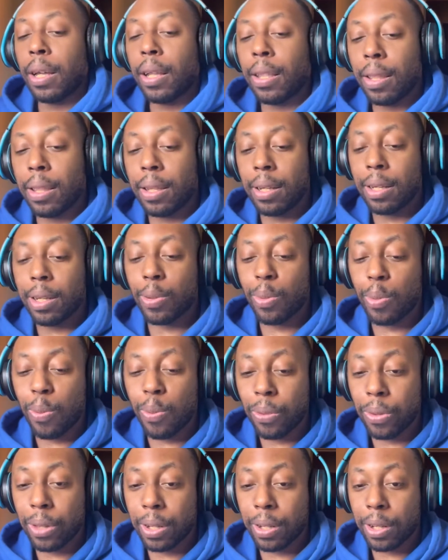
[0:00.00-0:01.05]
This
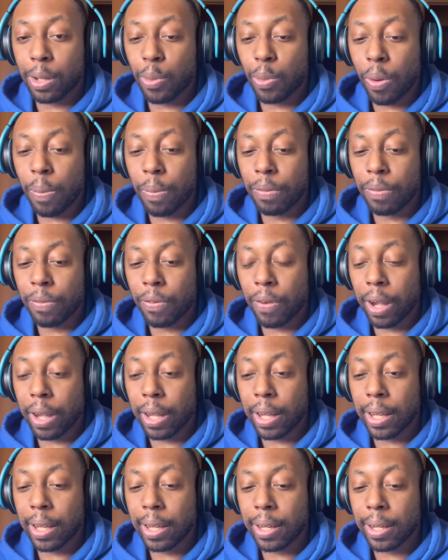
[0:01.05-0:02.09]
woman
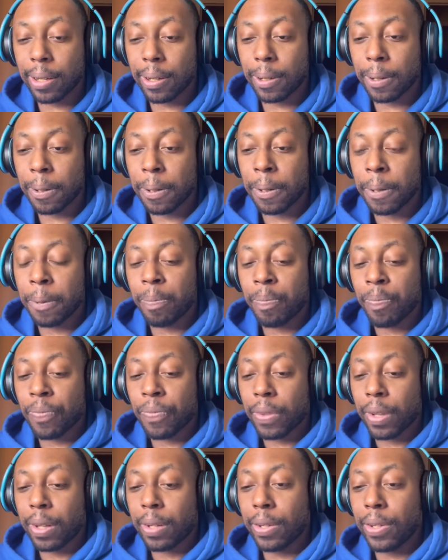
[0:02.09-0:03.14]
right here
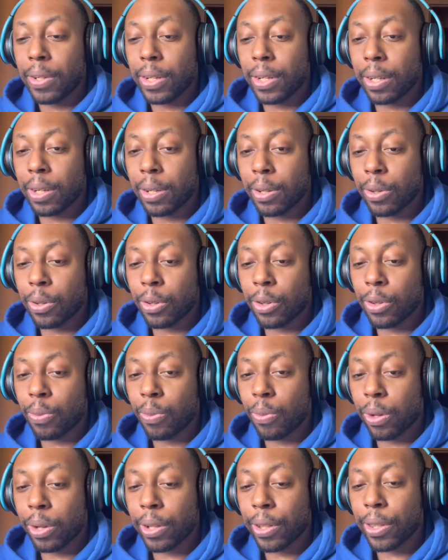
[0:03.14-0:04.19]
deals
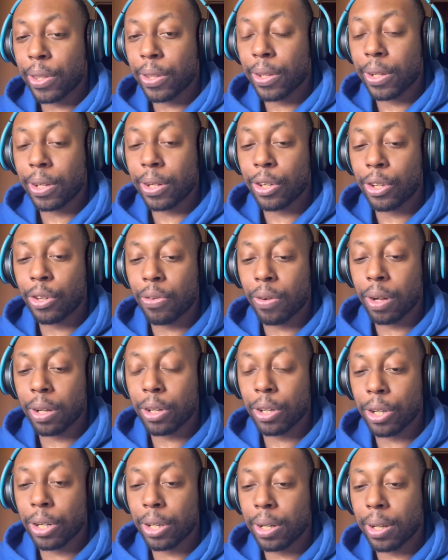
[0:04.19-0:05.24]
with the
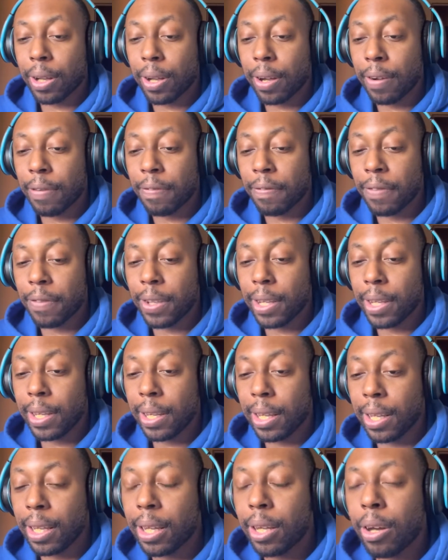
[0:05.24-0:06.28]
destruction of the
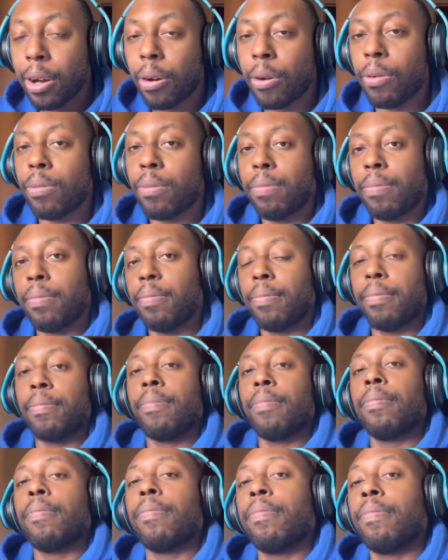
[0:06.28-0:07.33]
ego.
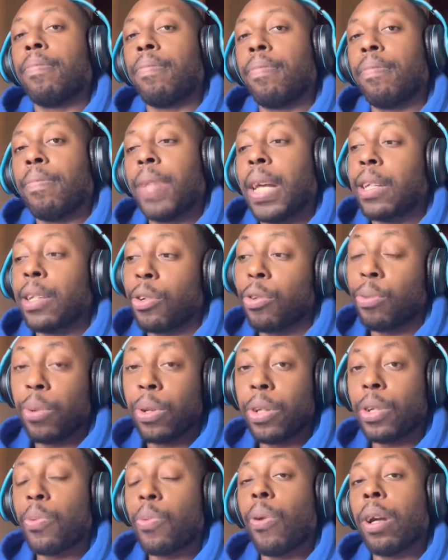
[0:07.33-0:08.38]
That's the
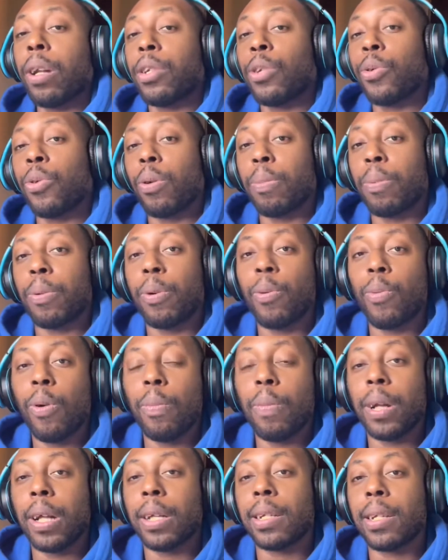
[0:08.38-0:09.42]
reason why the Scorpio
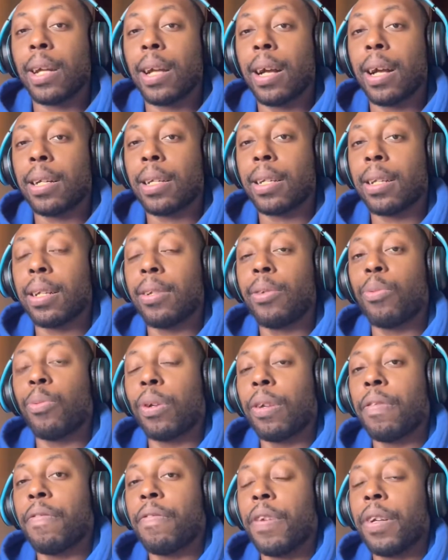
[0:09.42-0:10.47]
woman has to constantly
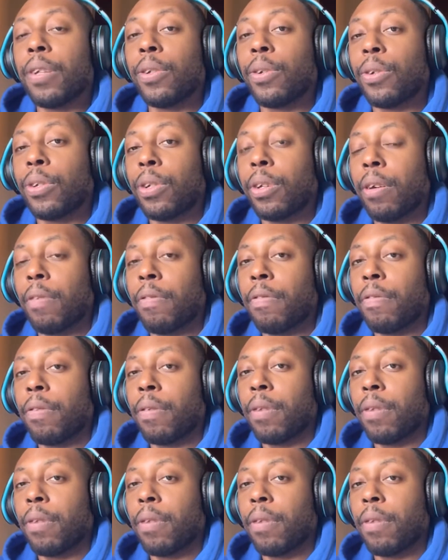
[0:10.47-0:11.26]
reinvent herself.